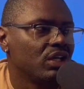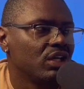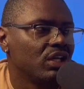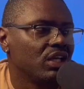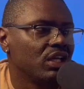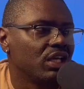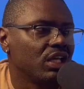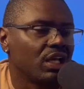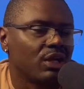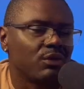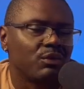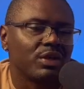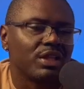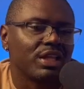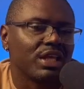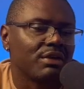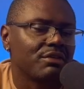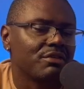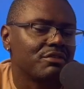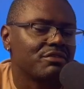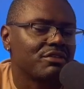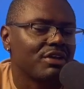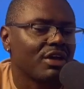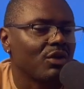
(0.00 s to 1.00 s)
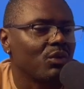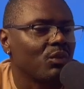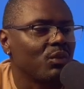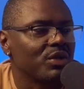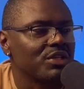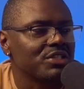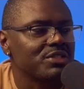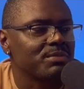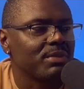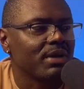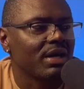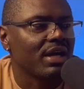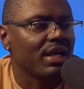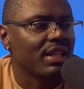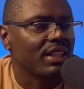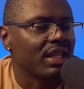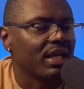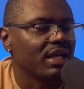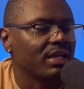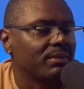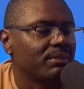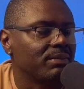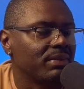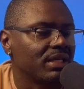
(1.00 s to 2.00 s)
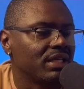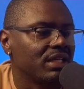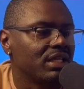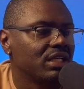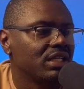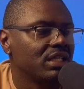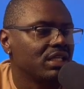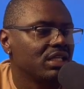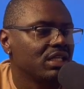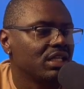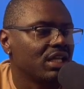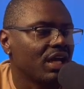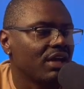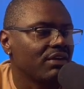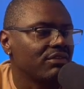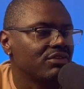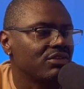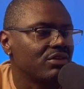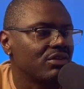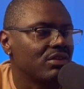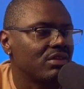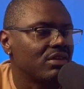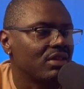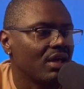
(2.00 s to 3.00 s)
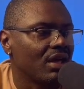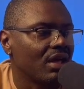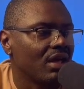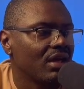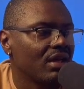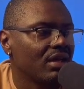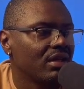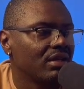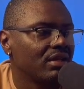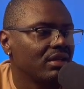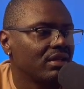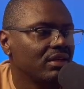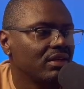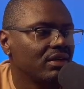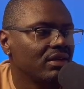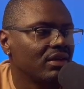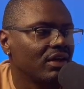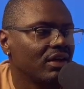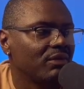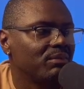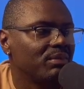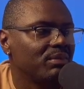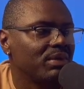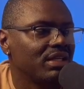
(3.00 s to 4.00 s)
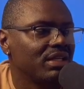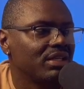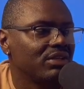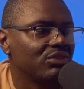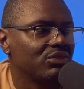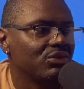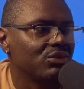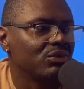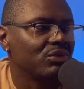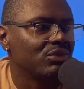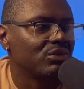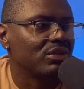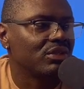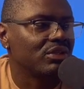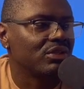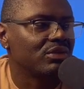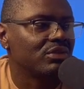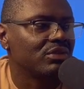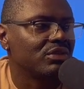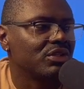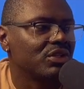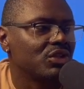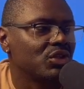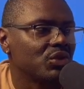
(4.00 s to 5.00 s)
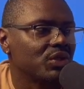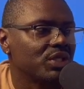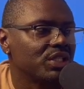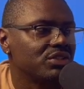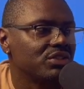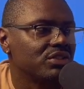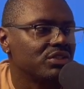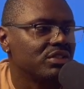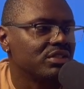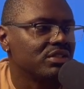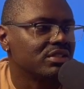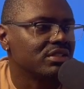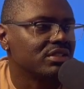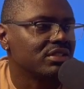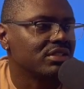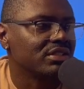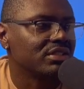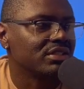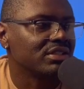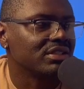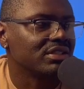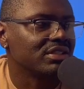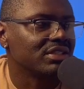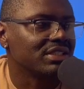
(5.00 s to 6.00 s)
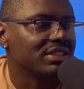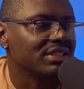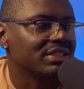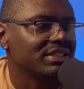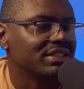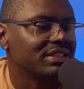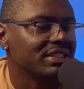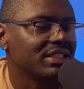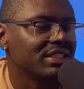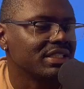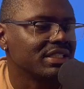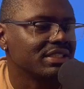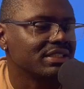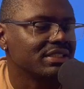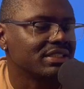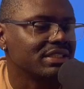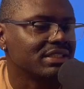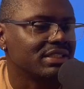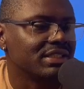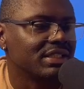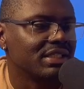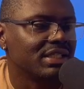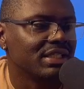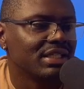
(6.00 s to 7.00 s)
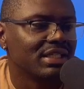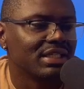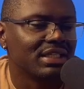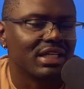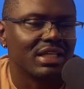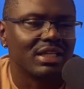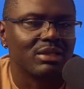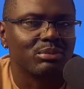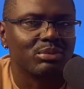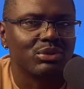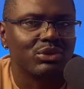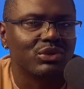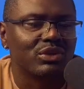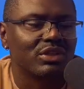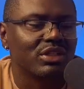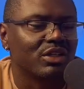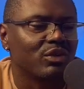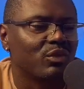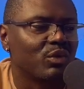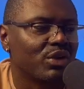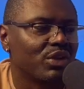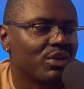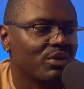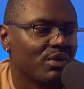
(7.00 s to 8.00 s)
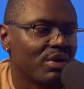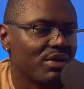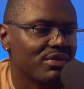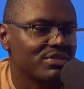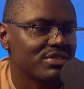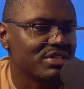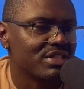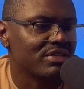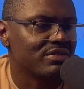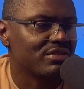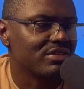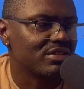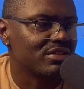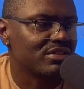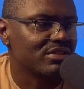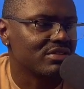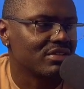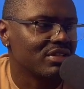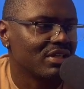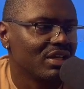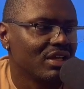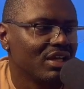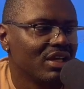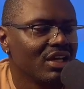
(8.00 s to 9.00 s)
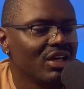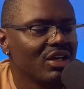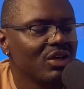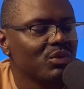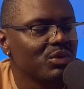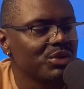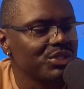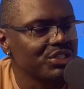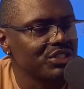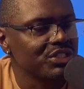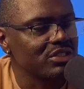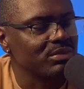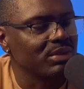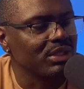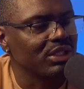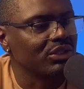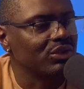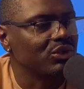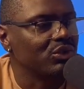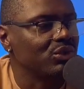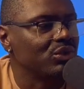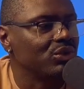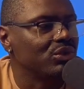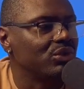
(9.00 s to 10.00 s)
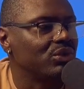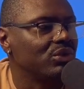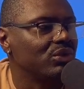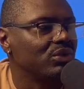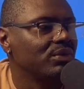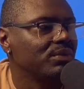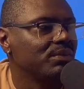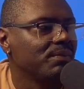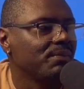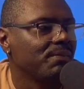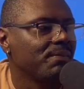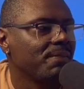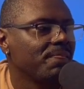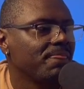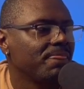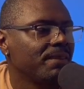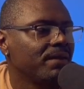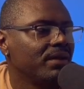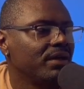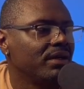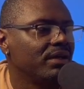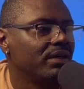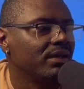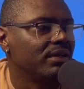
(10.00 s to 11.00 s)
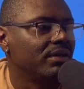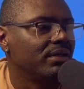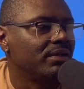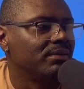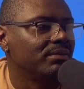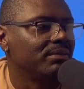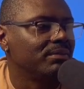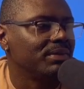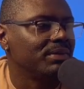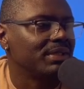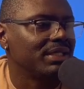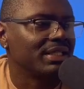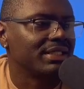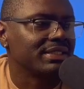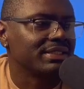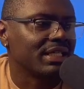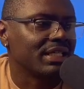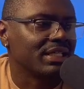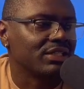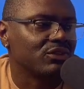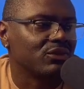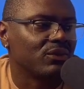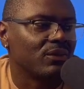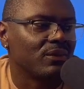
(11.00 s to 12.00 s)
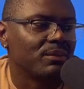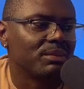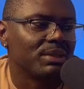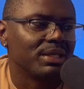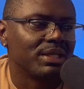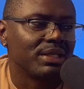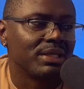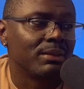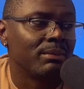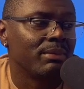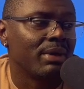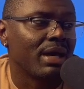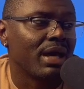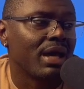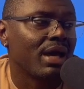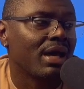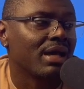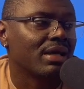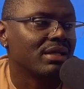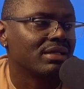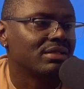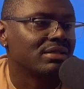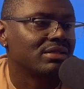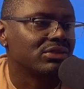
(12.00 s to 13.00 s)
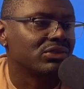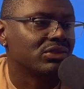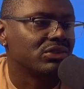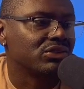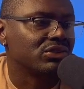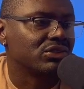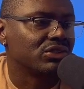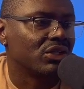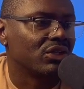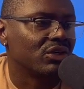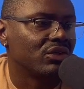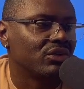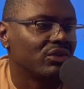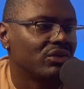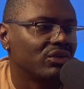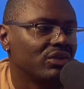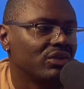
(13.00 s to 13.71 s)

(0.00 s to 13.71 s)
And I really haven't found what spot I like being in after that. I've been through the 3 to the 6 and getting Puka or one of the right receivers, which has been cool. But then it's like, do I want to be in the back and just go